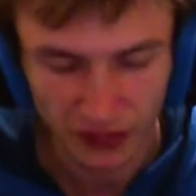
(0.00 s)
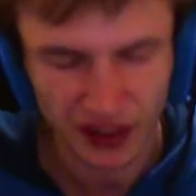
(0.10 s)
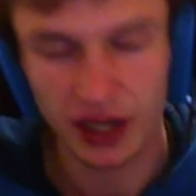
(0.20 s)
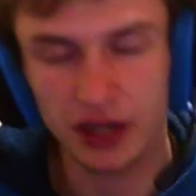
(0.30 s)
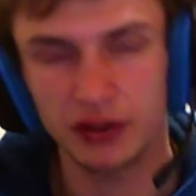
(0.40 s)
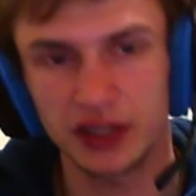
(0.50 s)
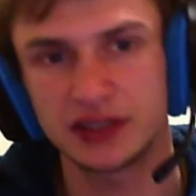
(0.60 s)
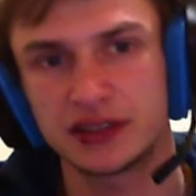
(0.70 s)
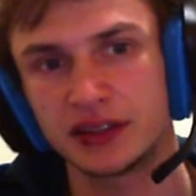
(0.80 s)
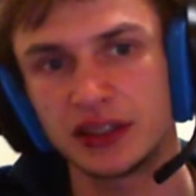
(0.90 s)

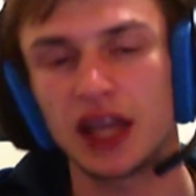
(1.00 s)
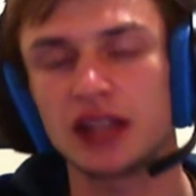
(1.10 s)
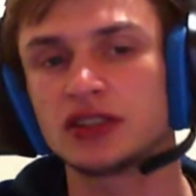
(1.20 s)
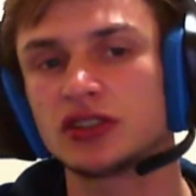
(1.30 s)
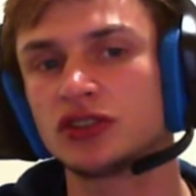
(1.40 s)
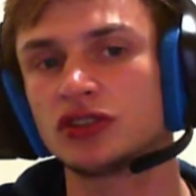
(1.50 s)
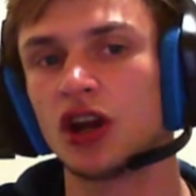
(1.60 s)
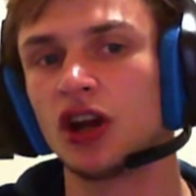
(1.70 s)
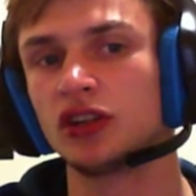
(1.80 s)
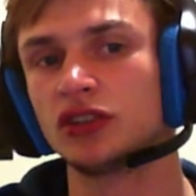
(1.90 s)
Anyways, let's
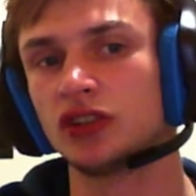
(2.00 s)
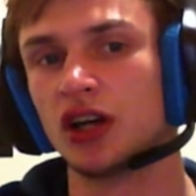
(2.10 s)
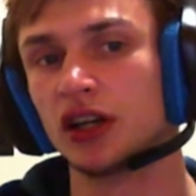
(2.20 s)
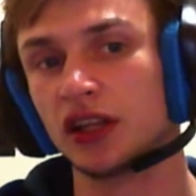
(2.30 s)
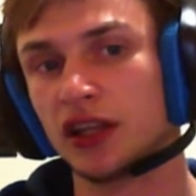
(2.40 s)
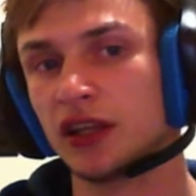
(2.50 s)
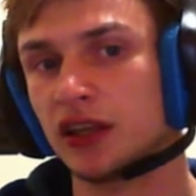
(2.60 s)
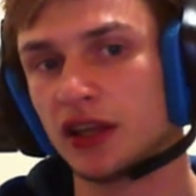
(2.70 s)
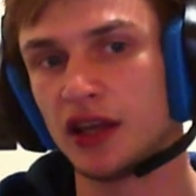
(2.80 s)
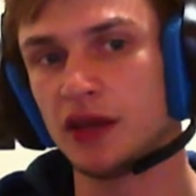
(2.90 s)
start talking
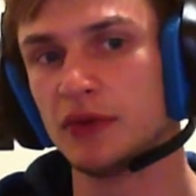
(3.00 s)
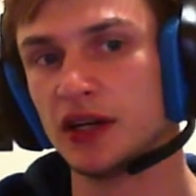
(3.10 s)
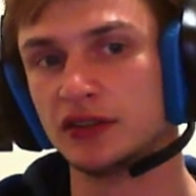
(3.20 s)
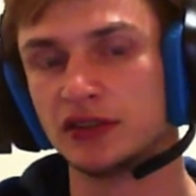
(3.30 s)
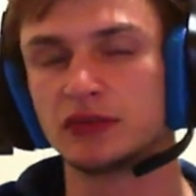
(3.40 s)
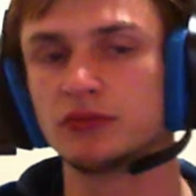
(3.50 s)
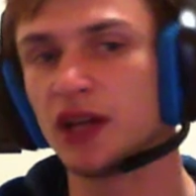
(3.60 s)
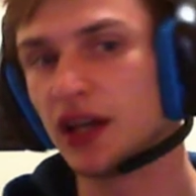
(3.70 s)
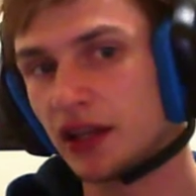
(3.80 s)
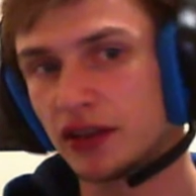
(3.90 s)
about some
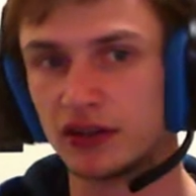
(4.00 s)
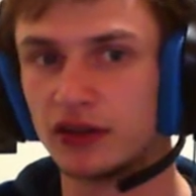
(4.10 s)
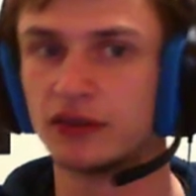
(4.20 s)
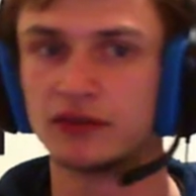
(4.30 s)
other